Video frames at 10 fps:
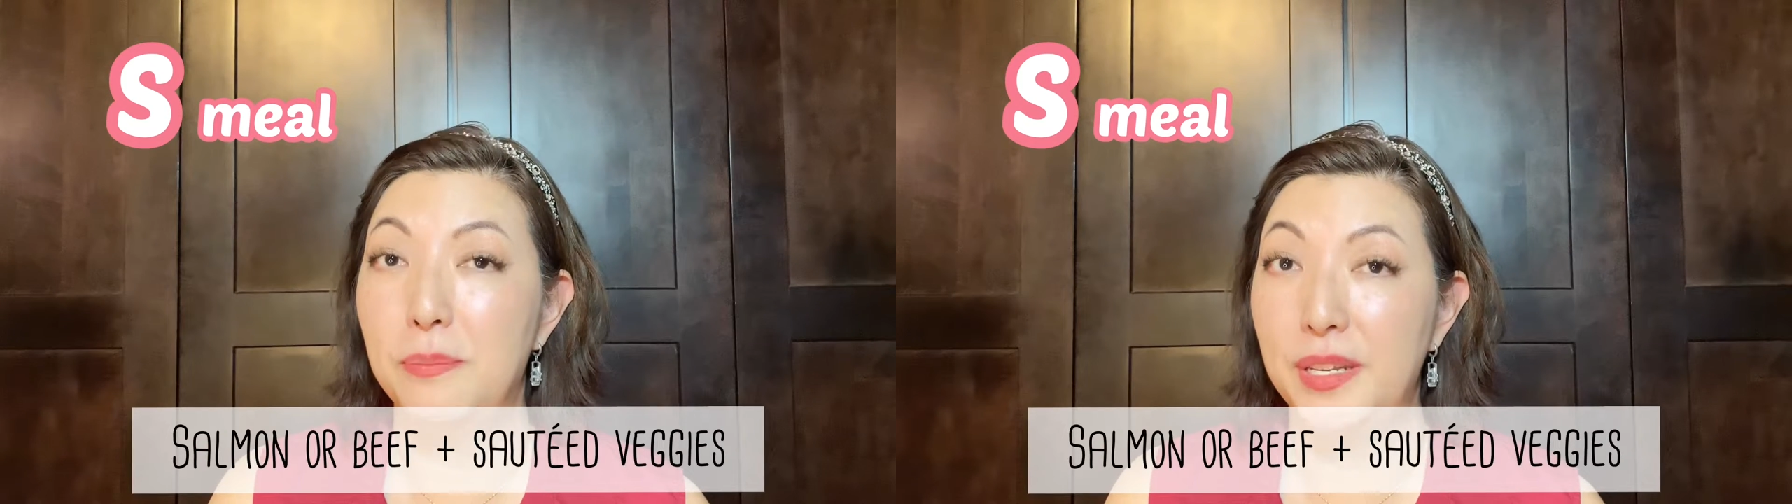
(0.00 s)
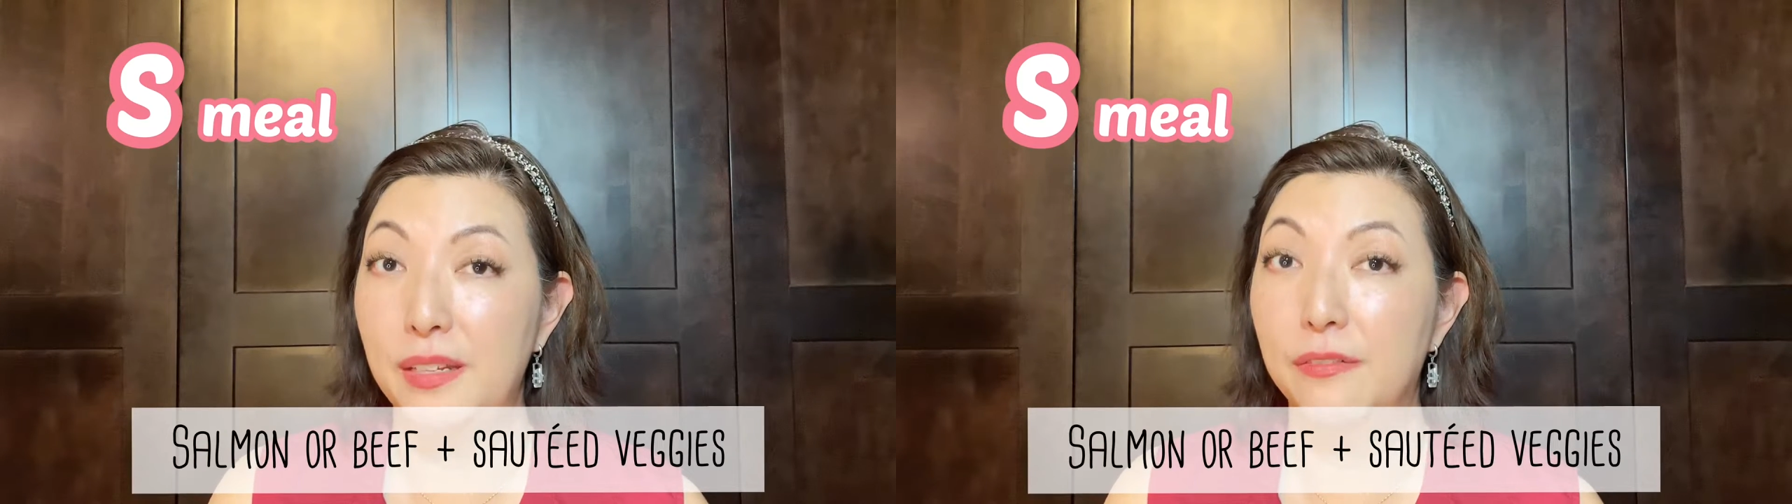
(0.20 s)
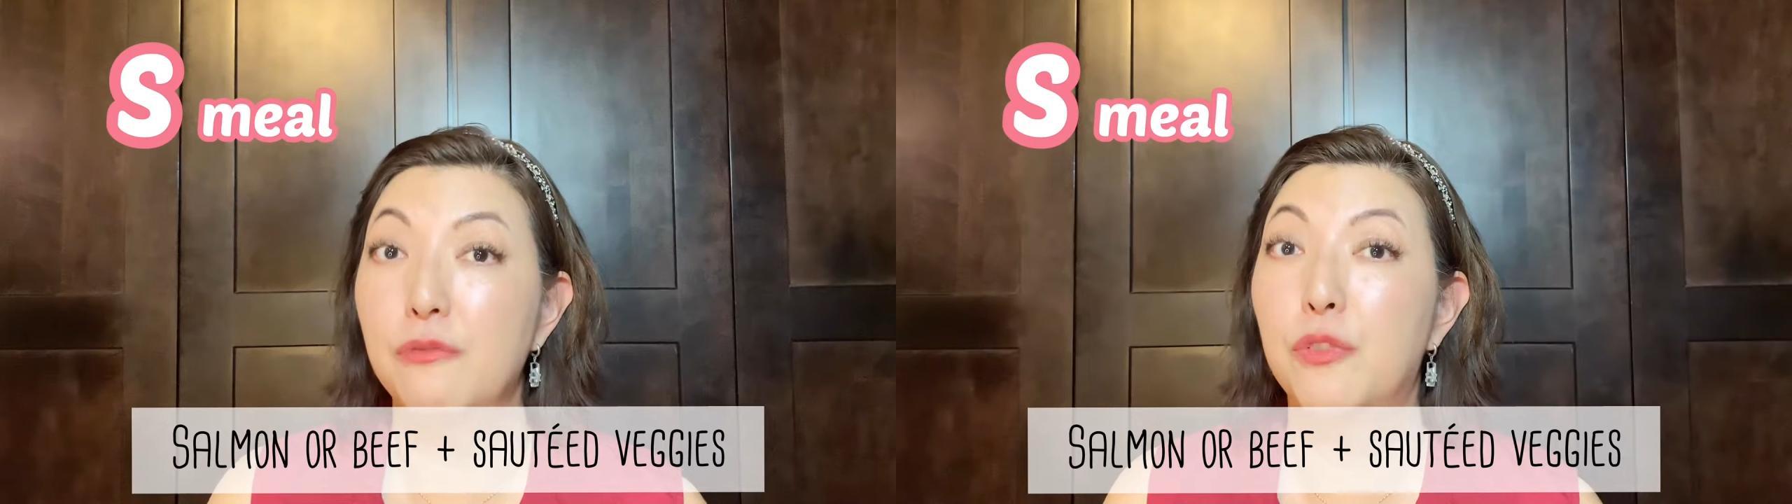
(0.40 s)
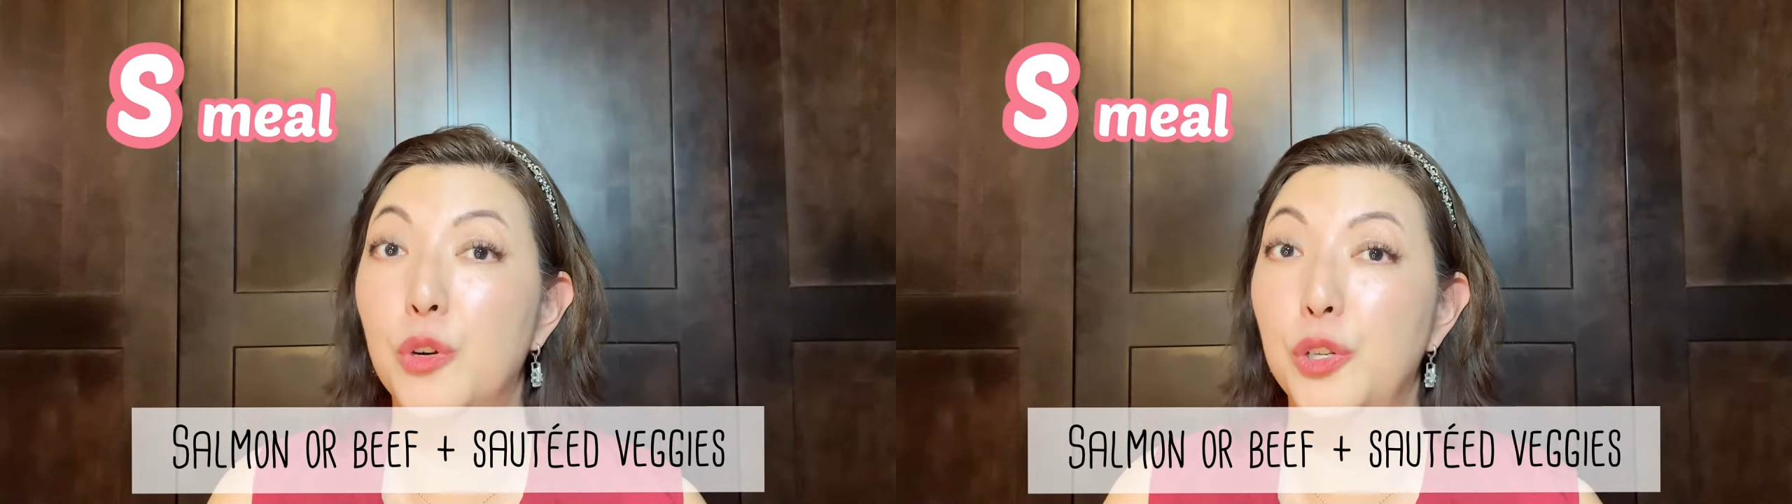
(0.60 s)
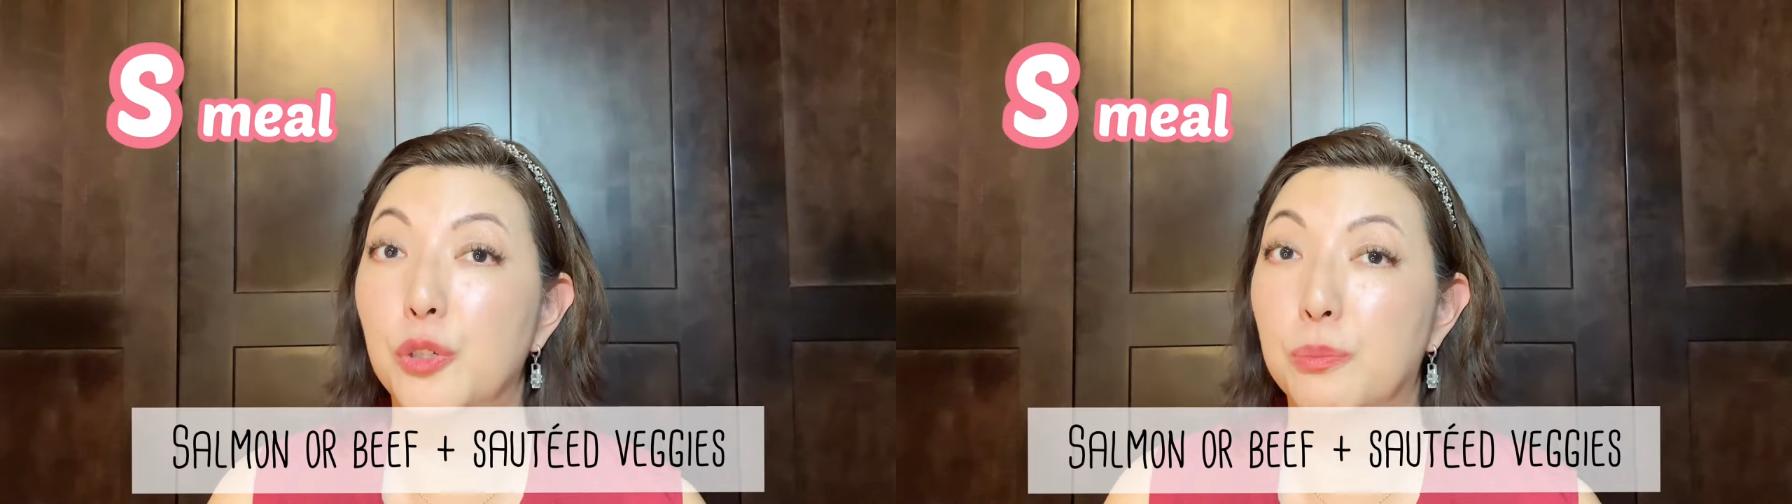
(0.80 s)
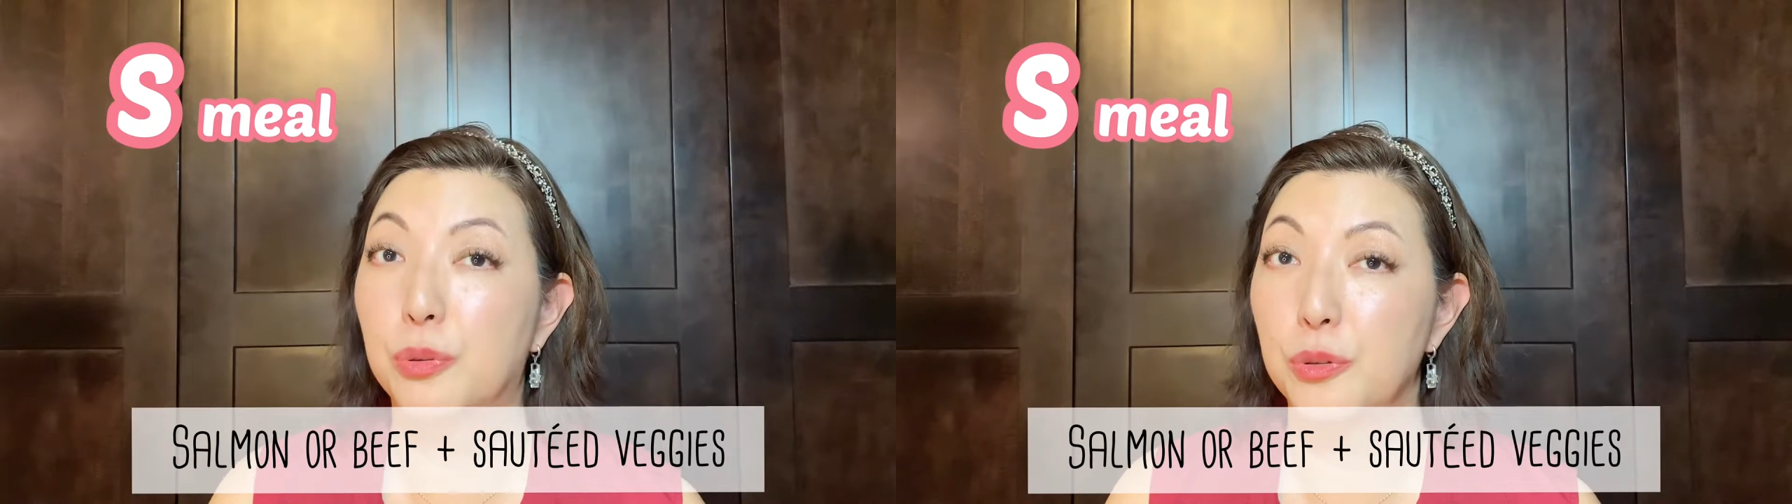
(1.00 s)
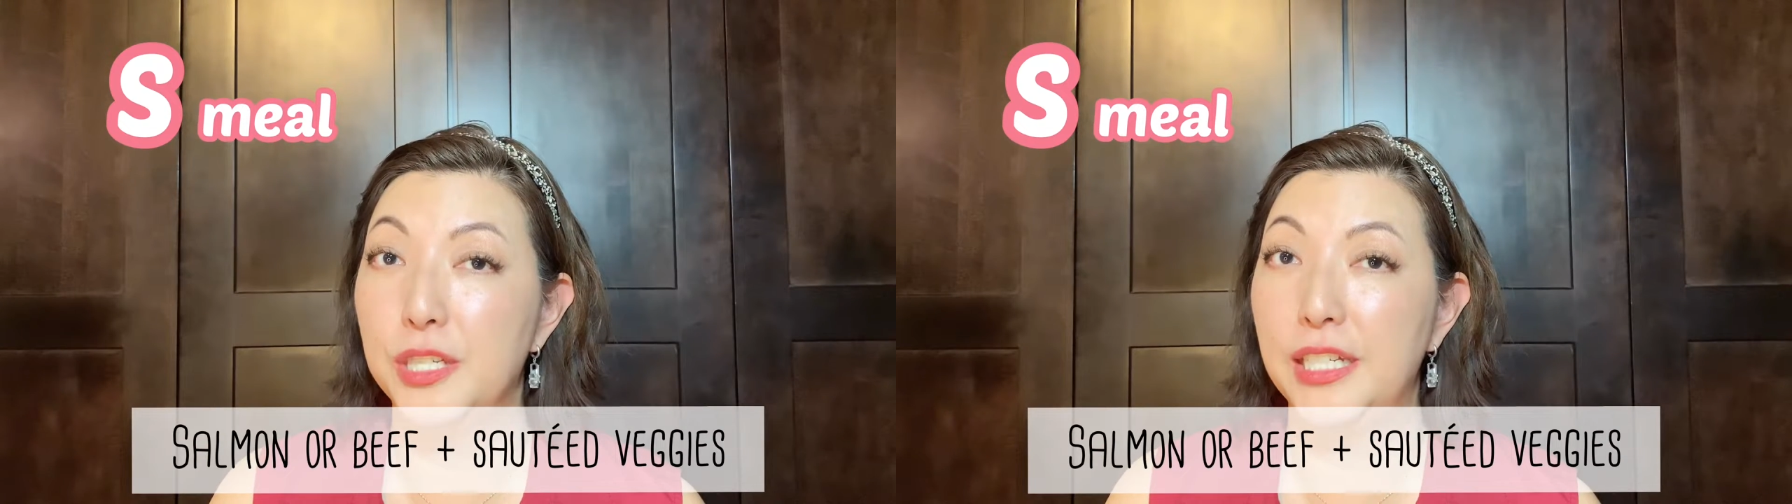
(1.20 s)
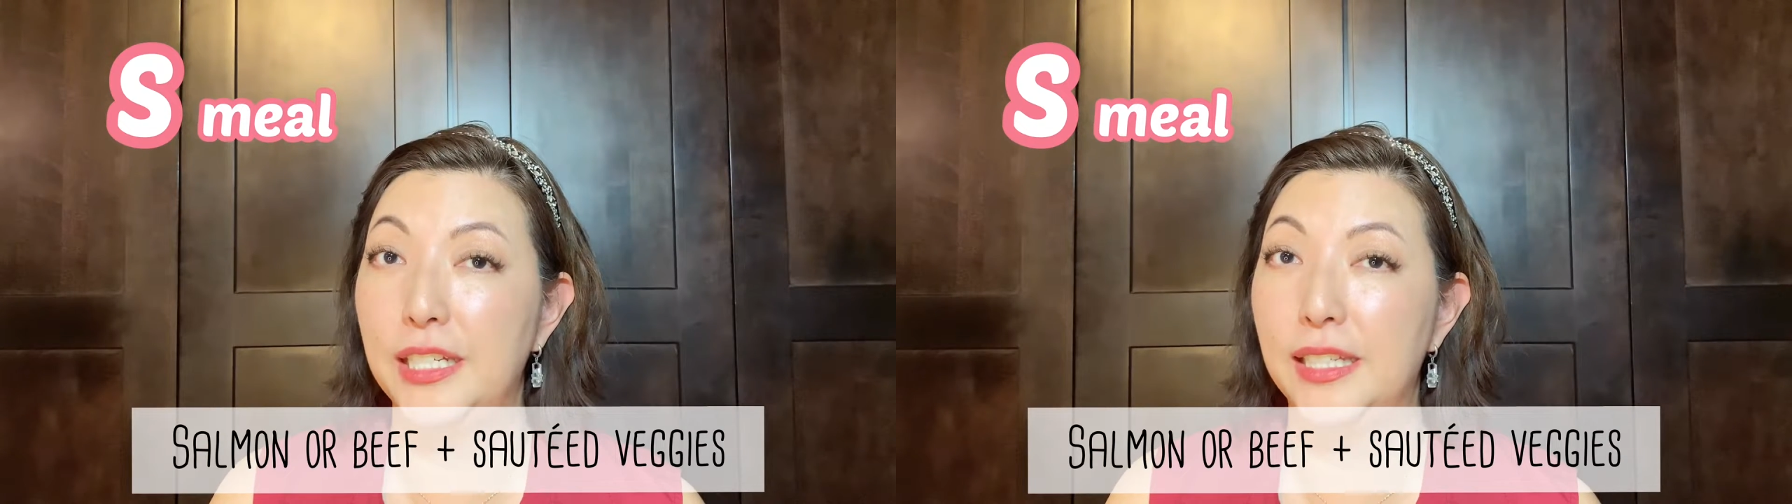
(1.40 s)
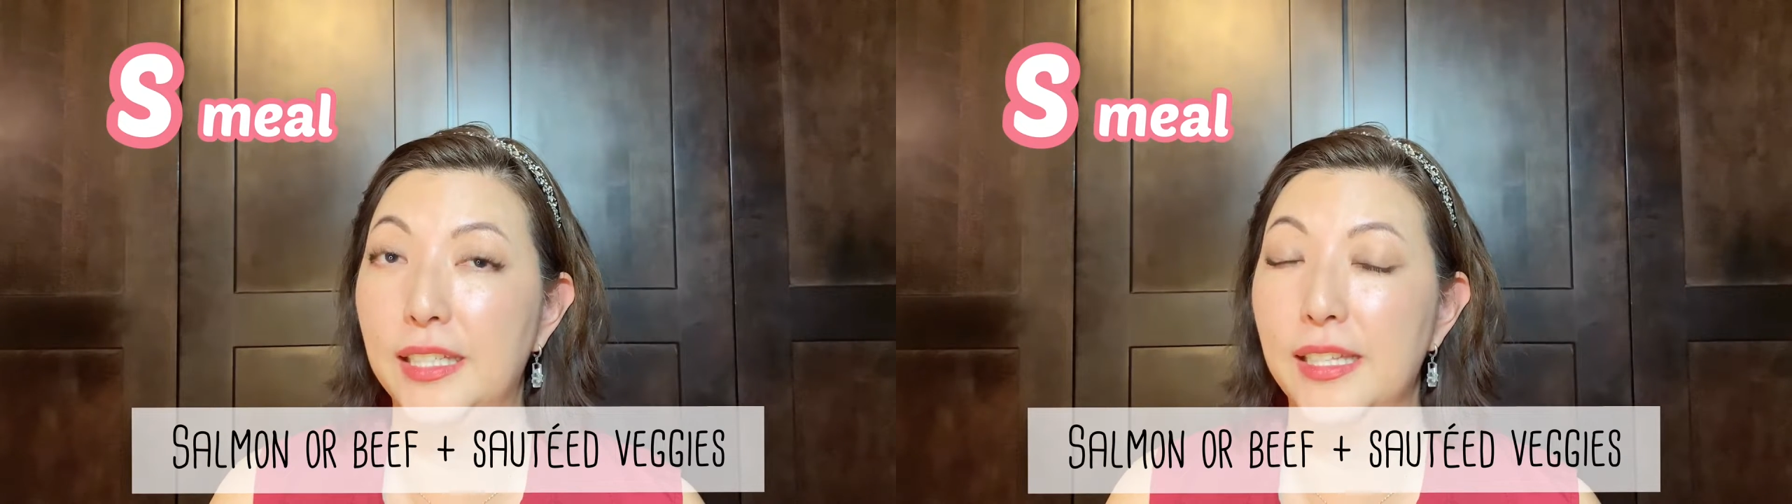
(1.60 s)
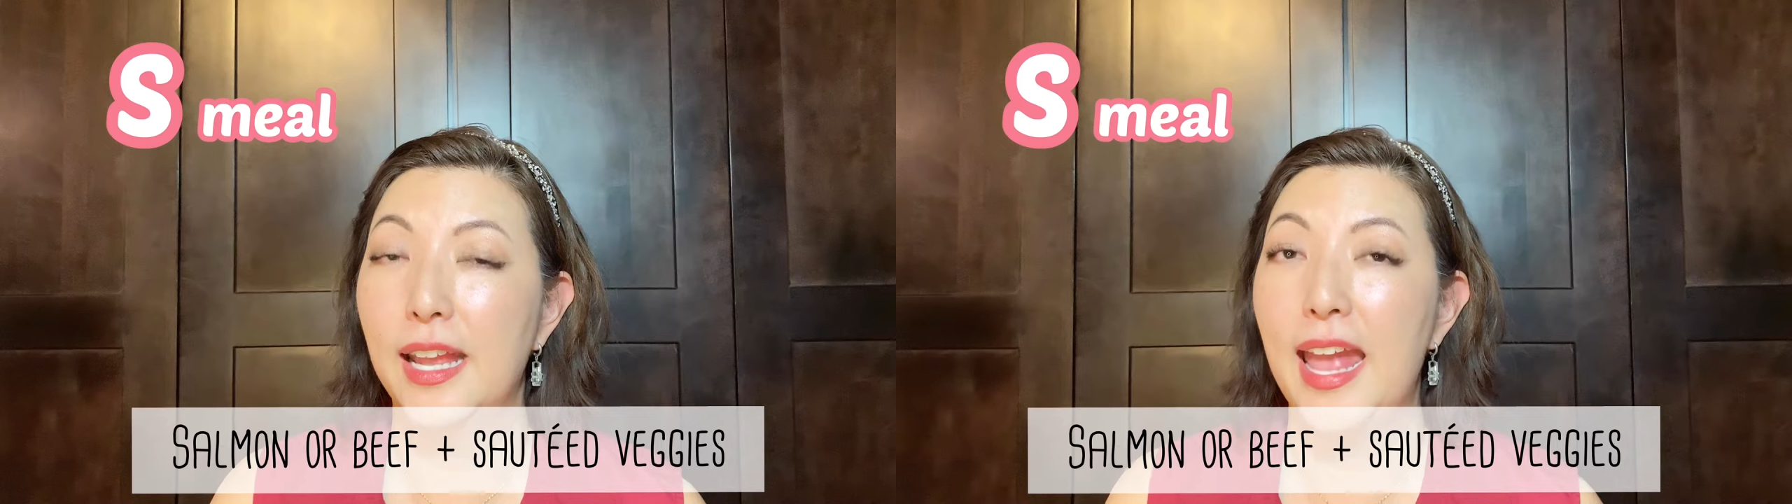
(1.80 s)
beef for your protein,